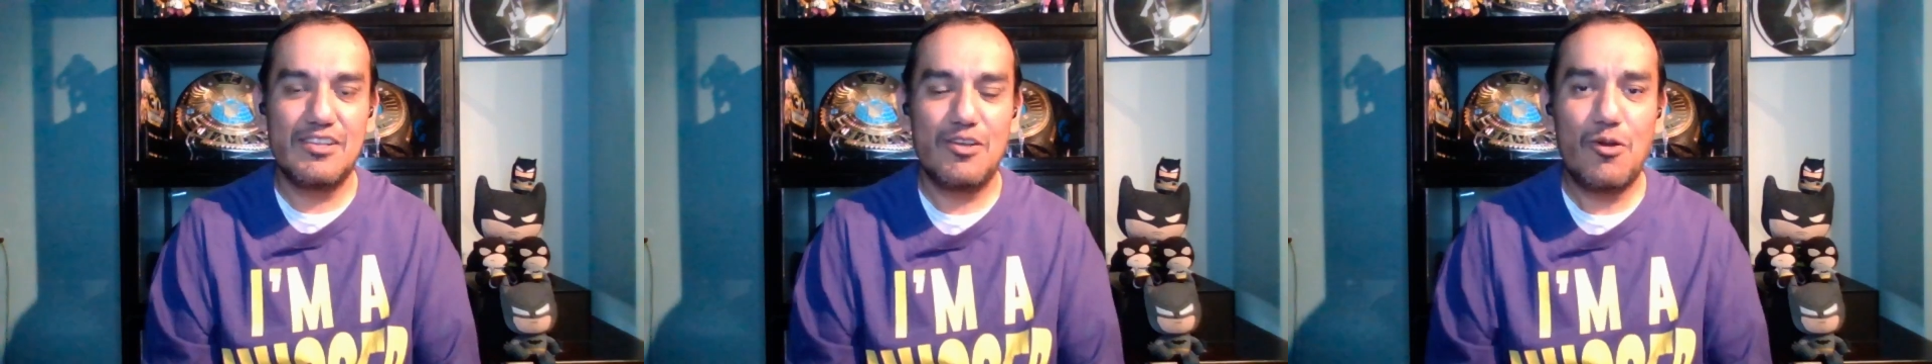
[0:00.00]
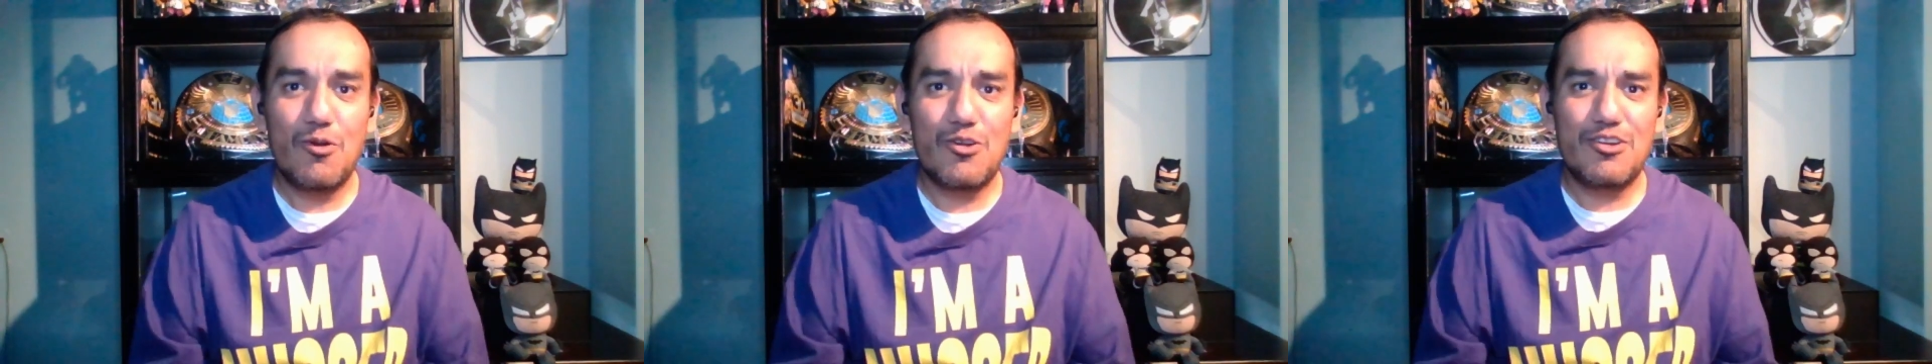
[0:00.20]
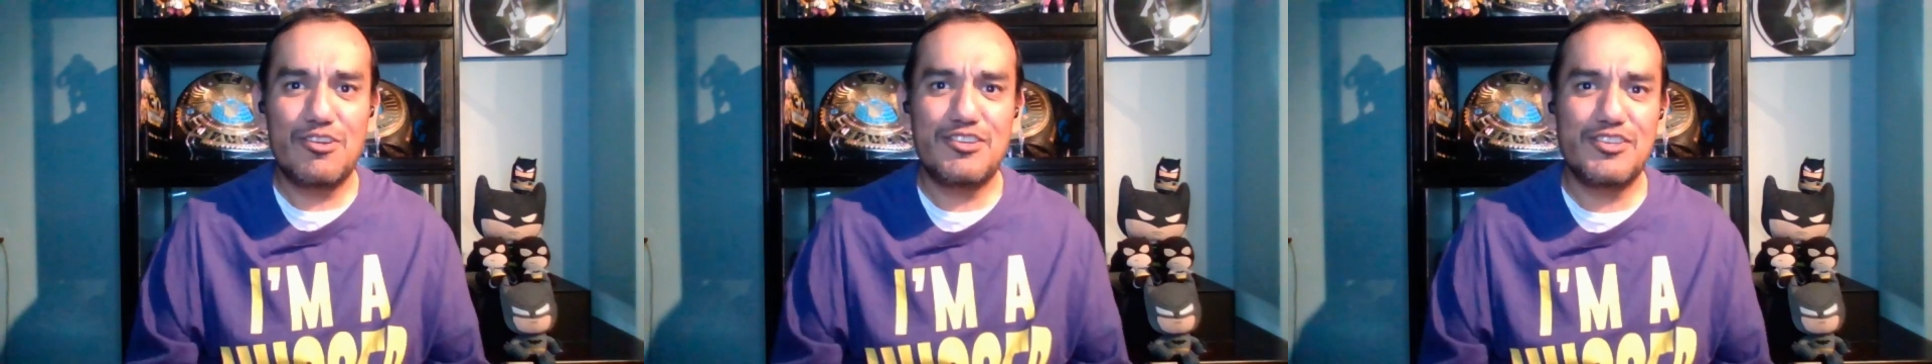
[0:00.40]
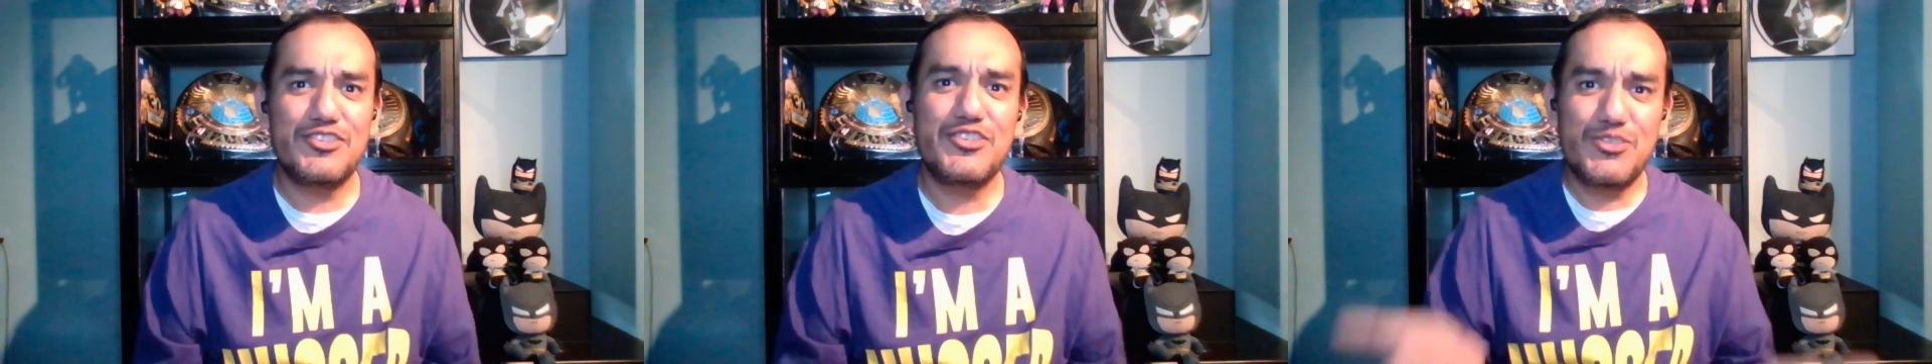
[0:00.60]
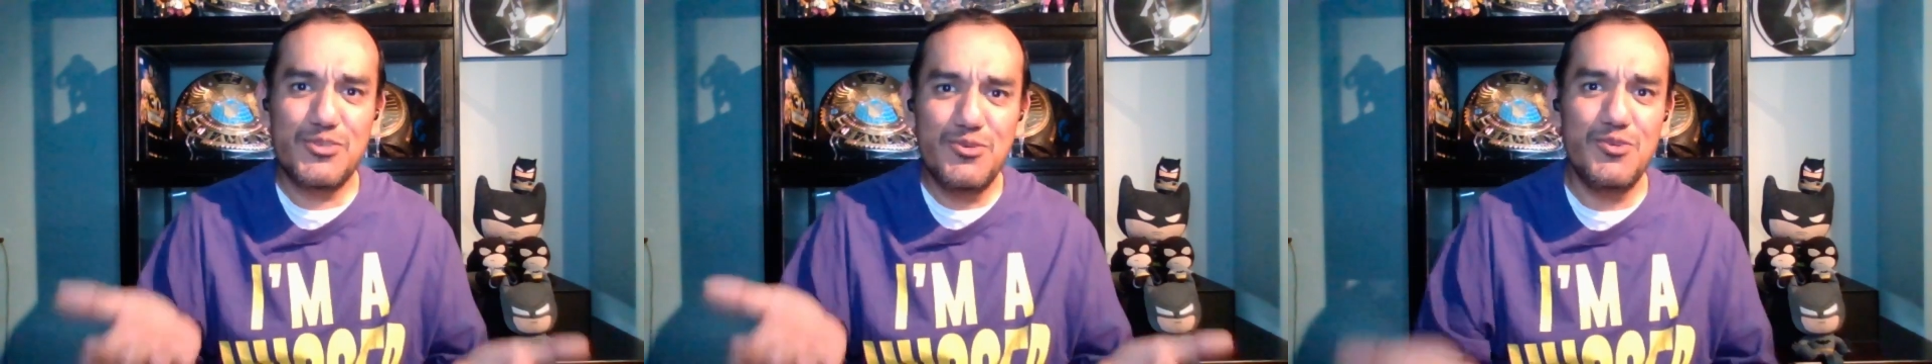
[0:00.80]
Or
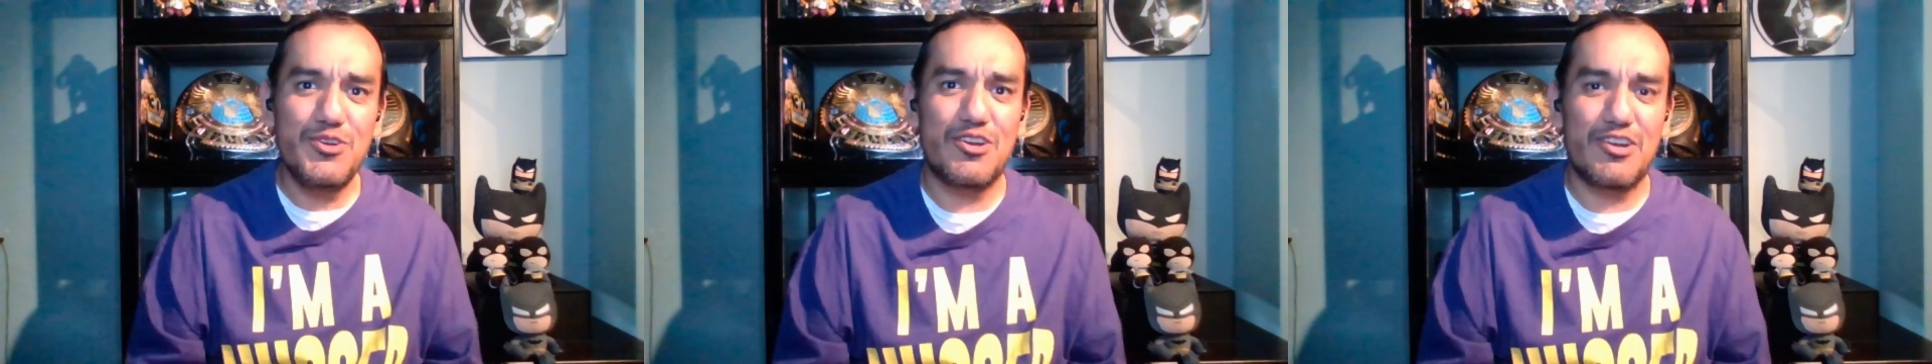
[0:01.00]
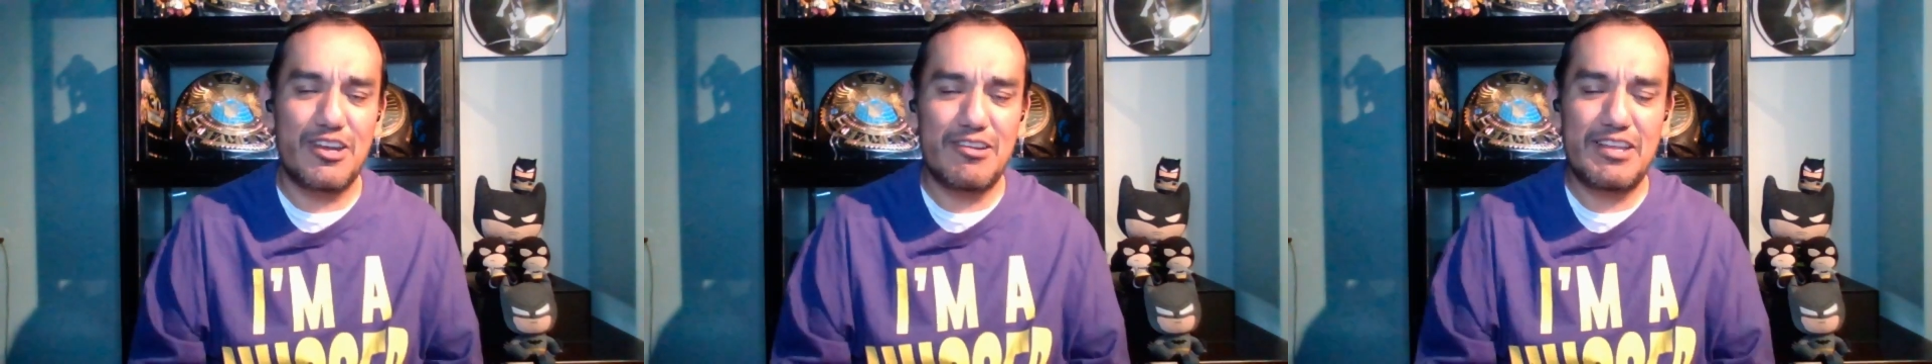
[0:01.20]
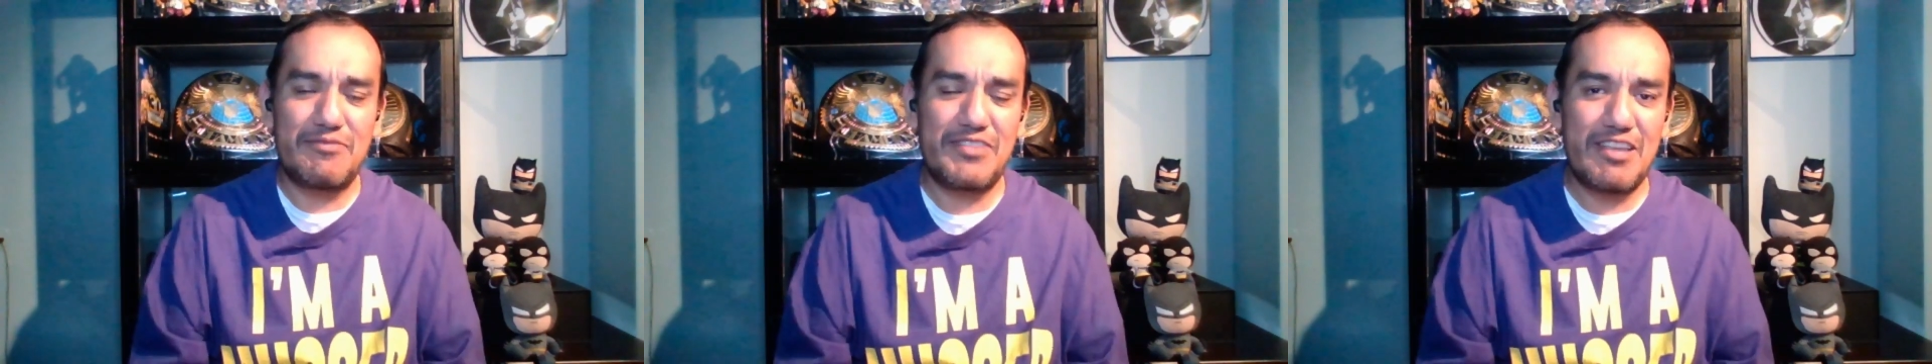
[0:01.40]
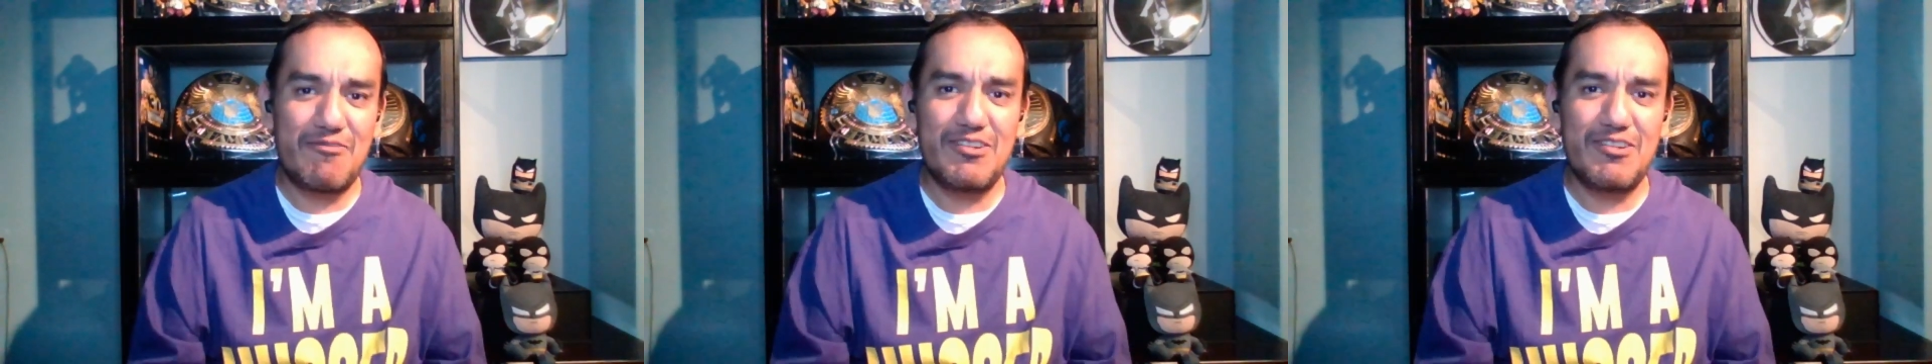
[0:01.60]
sooner, if they